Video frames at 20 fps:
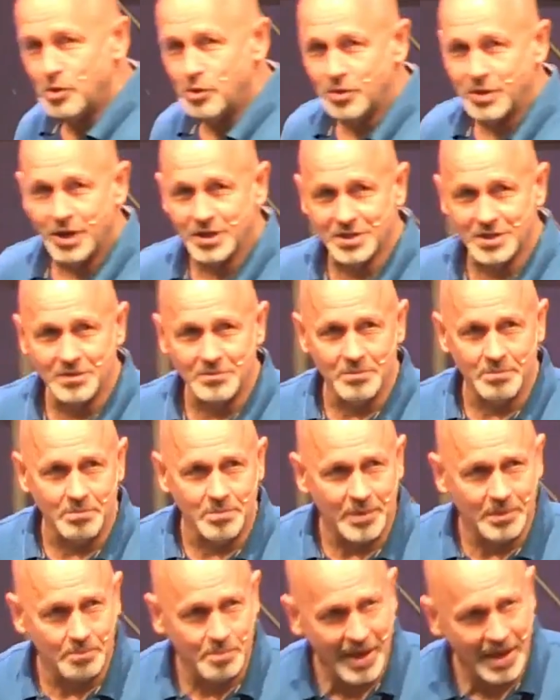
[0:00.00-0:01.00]
who
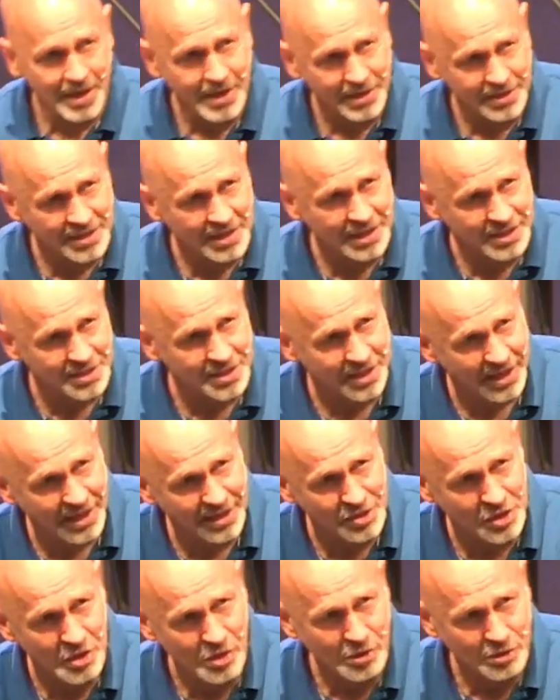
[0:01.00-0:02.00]
doesn't bend as easily
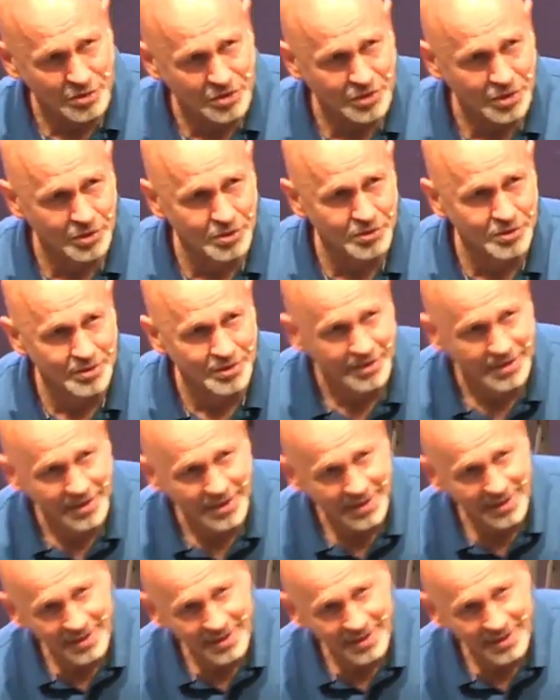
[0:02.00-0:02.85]
as he used to,